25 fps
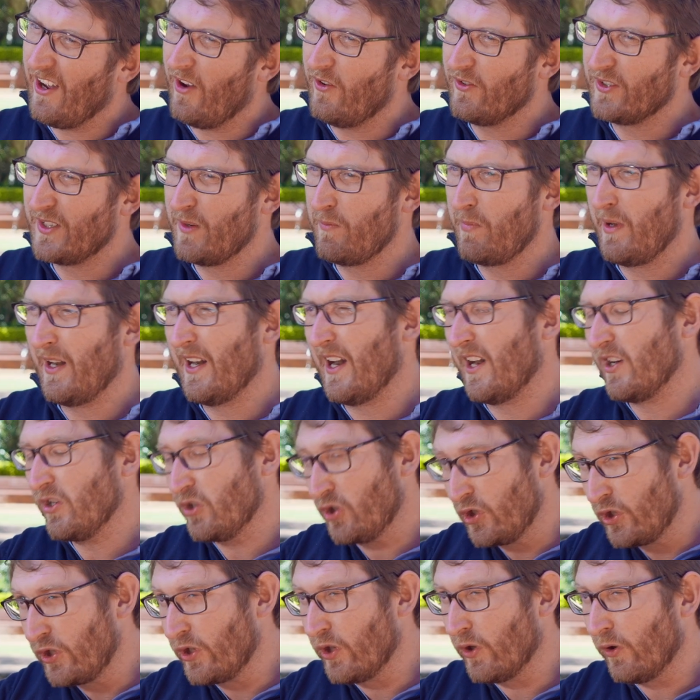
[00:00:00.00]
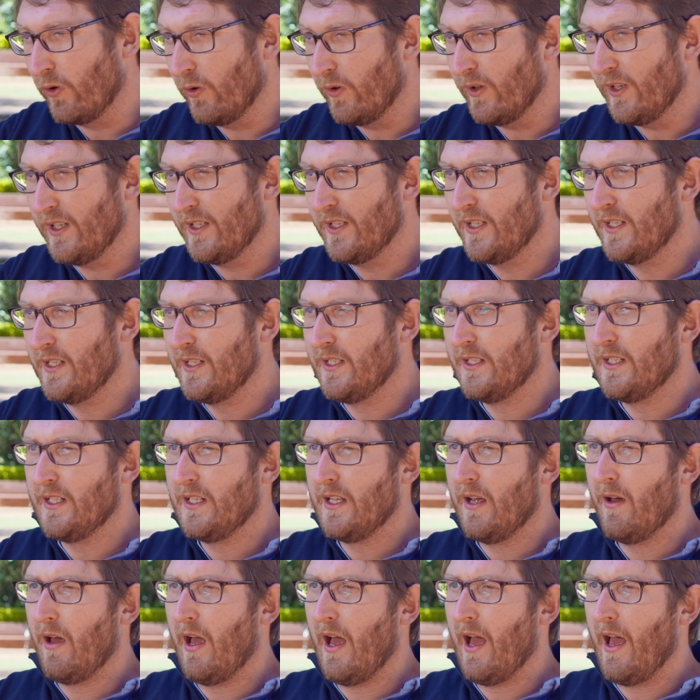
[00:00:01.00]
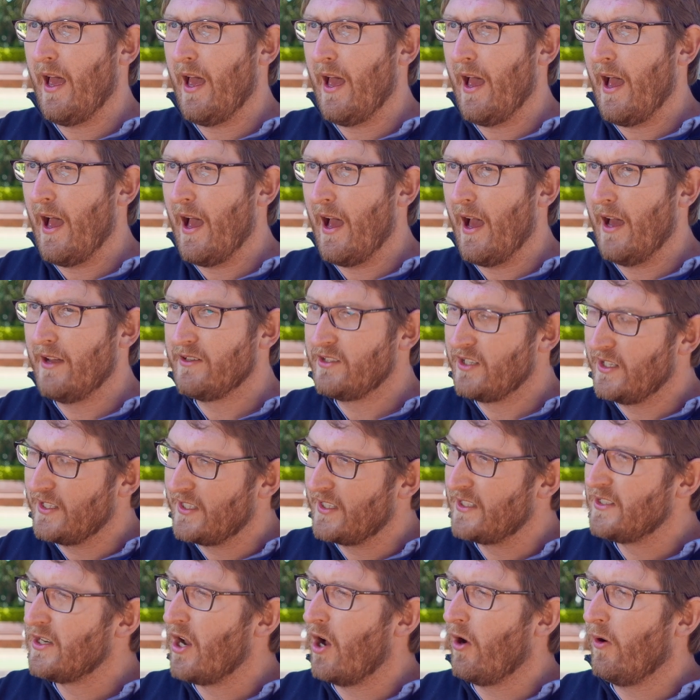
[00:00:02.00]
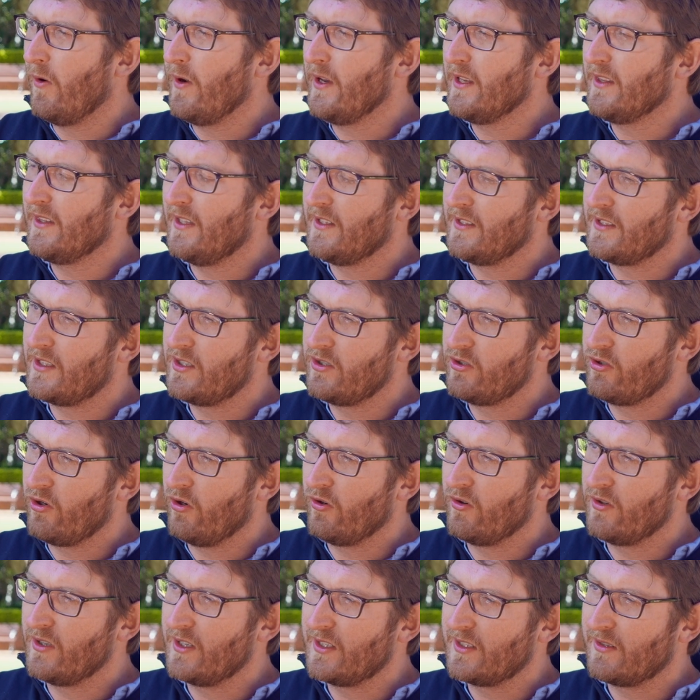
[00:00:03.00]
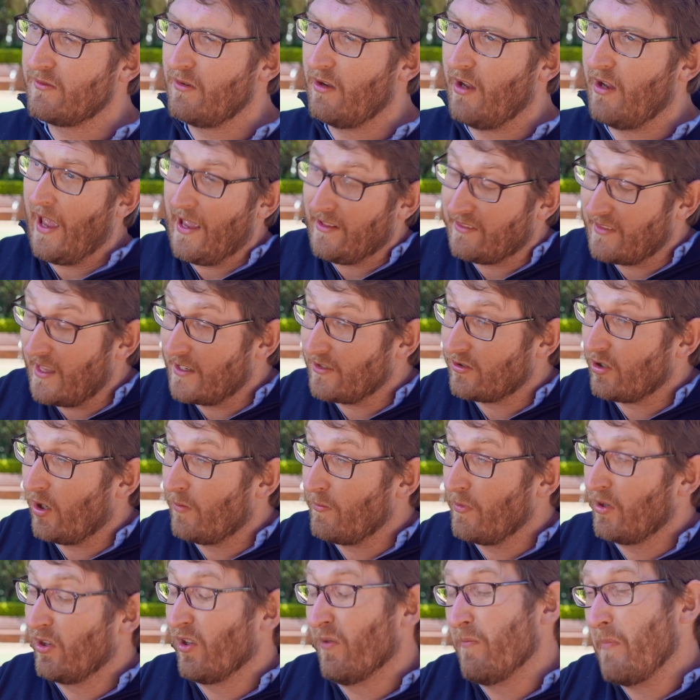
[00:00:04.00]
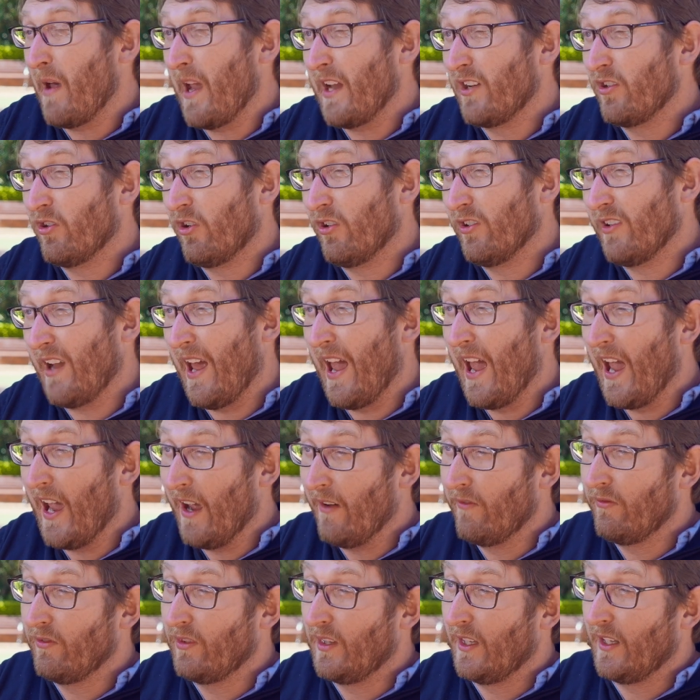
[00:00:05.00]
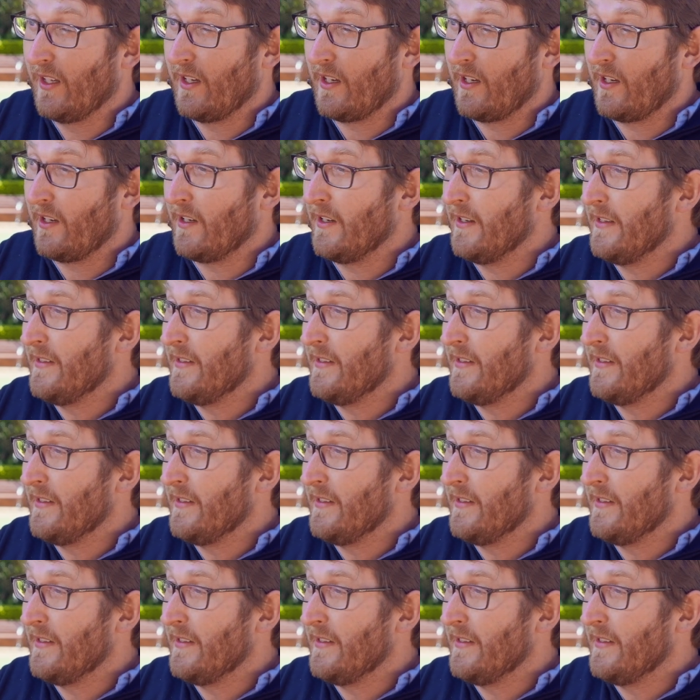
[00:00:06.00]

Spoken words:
I was a bit unsure, just knowing that students at that time I thought may not have the